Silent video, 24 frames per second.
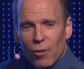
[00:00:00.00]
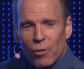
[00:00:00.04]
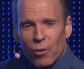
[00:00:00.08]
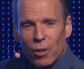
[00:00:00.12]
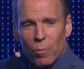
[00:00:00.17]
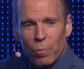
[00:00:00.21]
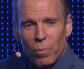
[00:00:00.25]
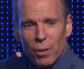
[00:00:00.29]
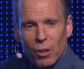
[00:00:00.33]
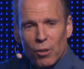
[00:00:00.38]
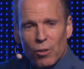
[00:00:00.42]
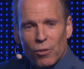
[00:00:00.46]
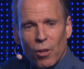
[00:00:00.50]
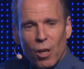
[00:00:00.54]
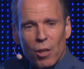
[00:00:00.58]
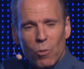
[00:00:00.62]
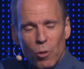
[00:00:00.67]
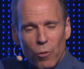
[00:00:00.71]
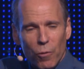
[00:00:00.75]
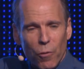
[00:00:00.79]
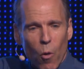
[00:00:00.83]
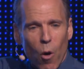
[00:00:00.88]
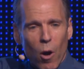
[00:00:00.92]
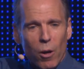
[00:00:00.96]
as the big study
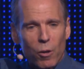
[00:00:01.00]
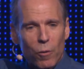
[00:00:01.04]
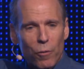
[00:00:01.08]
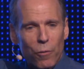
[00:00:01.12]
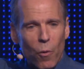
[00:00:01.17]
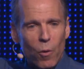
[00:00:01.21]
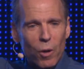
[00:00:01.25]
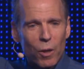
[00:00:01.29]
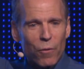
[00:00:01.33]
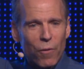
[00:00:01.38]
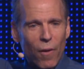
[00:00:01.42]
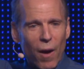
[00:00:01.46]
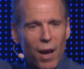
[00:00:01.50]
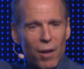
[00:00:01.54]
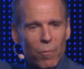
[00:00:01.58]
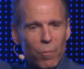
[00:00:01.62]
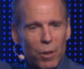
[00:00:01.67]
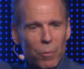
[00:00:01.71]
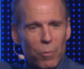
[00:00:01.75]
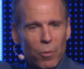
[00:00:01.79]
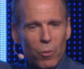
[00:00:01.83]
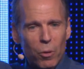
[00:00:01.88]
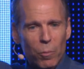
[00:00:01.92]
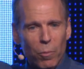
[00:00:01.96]
with 445
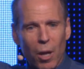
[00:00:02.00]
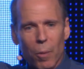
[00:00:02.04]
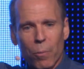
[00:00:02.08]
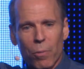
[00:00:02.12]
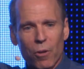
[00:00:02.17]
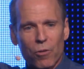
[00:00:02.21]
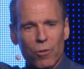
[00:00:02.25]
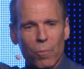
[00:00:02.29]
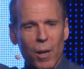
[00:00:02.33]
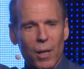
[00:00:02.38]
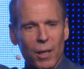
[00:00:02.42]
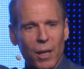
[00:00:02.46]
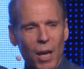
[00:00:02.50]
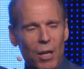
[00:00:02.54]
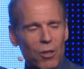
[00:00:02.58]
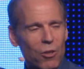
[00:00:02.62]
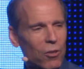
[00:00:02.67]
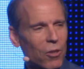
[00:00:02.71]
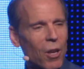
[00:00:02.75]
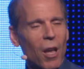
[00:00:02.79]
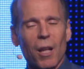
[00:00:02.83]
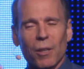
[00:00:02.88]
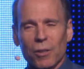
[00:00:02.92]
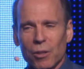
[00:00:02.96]
people with blood pressure
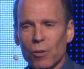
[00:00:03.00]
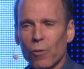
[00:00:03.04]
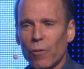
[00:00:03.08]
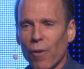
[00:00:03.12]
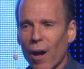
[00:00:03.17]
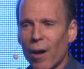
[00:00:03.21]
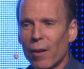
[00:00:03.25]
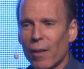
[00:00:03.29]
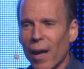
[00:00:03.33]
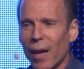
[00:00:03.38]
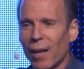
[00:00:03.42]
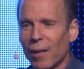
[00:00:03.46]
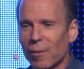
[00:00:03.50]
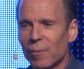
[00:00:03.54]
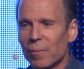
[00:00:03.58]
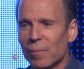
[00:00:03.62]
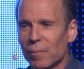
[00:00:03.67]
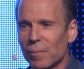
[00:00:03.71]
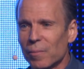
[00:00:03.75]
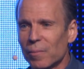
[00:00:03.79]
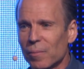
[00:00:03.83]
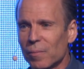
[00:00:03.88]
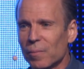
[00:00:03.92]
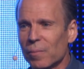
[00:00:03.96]
medications. Did you follow that?
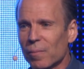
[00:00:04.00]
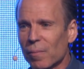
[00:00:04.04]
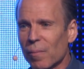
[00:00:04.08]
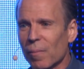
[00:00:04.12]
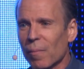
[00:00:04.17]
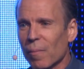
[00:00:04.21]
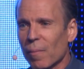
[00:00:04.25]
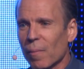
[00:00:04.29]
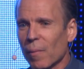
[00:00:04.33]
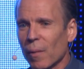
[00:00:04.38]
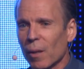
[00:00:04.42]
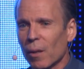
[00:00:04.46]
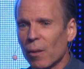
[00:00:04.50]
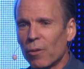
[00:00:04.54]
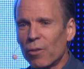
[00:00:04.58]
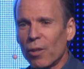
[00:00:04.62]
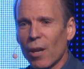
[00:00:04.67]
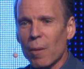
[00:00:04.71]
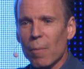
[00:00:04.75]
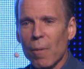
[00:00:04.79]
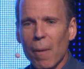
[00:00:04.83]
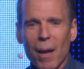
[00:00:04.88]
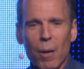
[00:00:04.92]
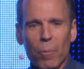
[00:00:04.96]

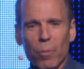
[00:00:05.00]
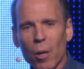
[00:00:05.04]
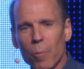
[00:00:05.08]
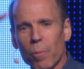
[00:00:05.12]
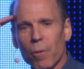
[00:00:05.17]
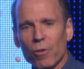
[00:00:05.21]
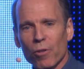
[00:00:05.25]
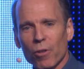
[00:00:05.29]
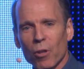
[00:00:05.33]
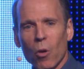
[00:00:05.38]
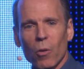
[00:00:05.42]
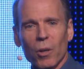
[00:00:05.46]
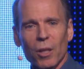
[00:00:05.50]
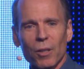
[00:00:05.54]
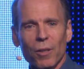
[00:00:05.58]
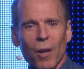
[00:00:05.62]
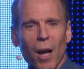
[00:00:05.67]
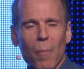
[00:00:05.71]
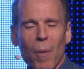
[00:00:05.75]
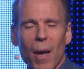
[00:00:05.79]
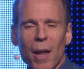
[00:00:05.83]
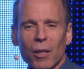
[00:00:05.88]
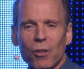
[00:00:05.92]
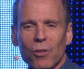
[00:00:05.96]
Same amount of blood pressure lowering in
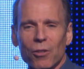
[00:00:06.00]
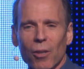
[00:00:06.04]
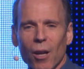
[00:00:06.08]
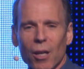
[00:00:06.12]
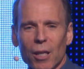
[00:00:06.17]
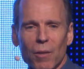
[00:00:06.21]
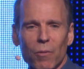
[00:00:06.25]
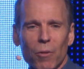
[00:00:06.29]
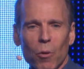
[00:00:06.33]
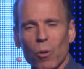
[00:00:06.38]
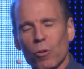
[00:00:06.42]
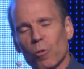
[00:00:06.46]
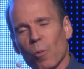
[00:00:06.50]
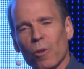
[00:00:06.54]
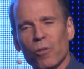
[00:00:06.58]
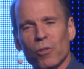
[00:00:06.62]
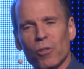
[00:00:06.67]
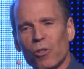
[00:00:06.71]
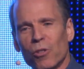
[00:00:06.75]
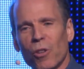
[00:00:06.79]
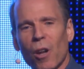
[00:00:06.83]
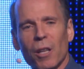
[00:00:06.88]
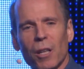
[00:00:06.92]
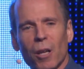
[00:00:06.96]
the diabetic study, even though it
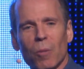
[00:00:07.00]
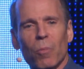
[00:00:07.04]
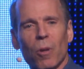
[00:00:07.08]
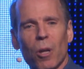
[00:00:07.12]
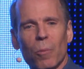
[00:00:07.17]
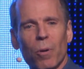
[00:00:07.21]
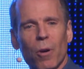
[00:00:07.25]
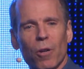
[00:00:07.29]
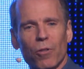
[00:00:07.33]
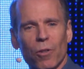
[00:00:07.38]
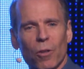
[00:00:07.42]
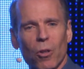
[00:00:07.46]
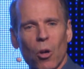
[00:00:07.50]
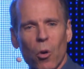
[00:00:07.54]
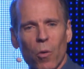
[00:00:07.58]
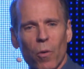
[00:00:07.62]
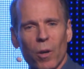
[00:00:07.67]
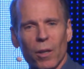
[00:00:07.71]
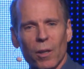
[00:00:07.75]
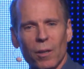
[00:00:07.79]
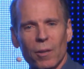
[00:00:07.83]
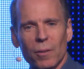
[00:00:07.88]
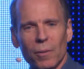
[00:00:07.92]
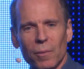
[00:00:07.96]
wasn't a study on blood pressure
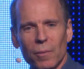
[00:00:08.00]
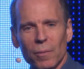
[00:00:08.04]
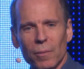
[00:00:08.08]
lowering.